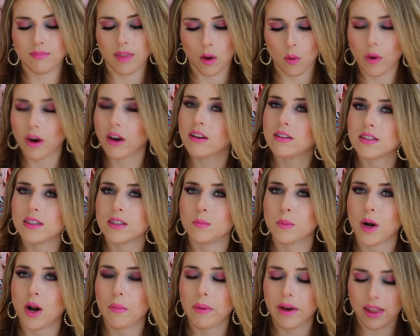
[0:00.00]
where has this
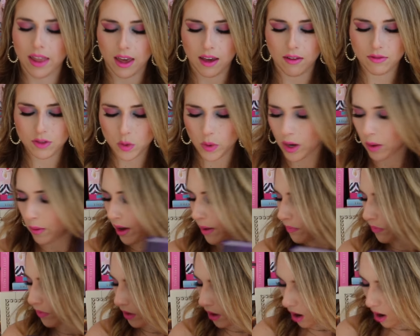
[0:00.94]
been all my life? So
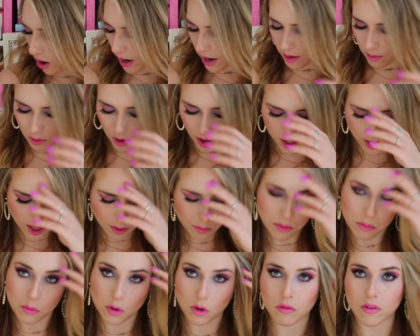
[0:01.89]
anyway, all right, got to keep
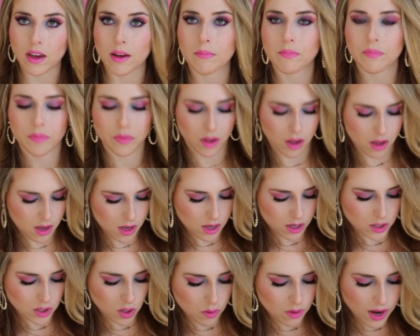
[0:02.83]
it moving.
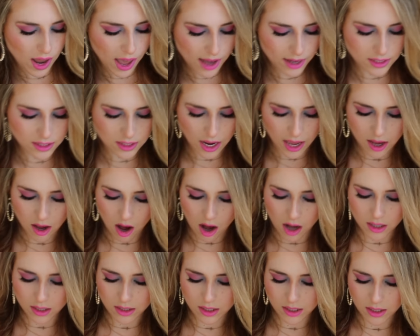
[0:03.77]
So next, I
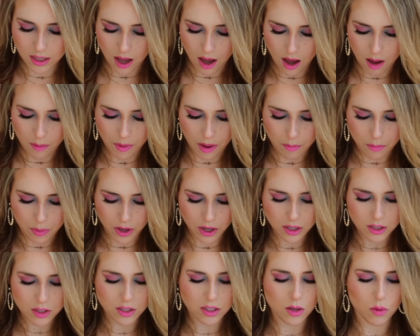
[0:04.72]
got some
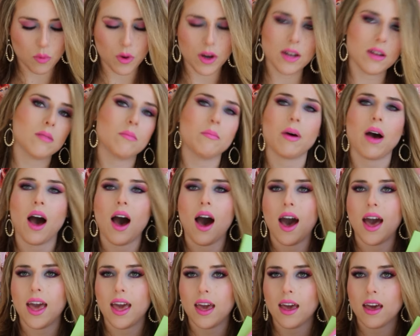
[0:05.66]
books written
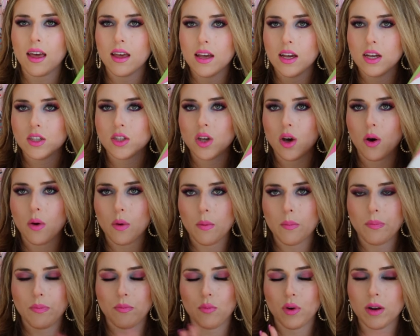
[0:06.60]
by
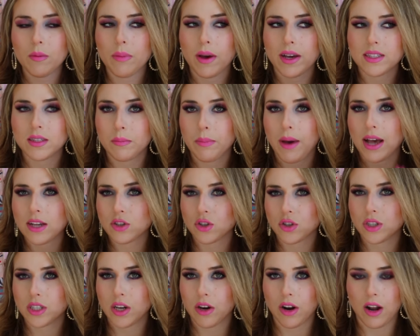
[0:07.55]
some
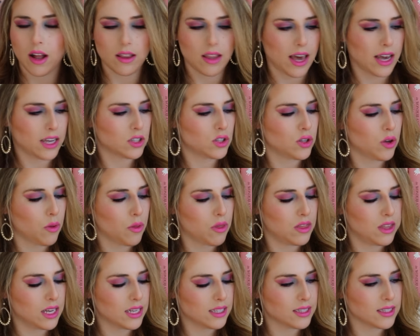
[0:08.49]
pastors here in LA. So
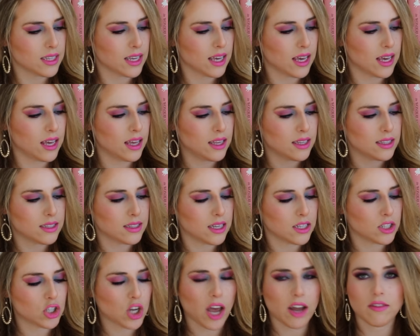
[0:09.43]
this is
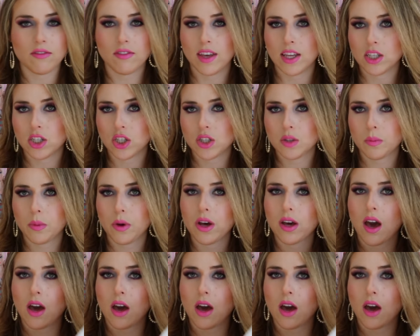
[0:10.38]
Chad Beach's book,